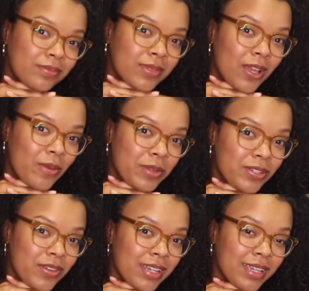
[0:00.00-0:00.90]
I hope you
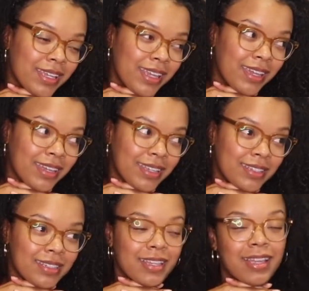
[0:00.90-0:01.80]
enjoyed it
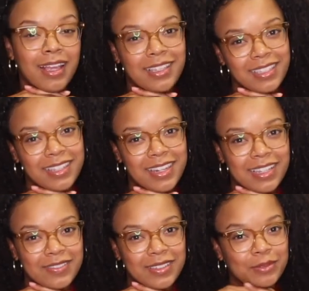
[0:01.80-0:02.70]
and I'll see you in the
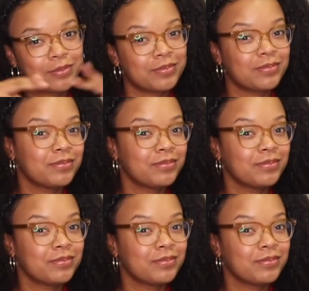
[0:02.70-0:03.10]
next one.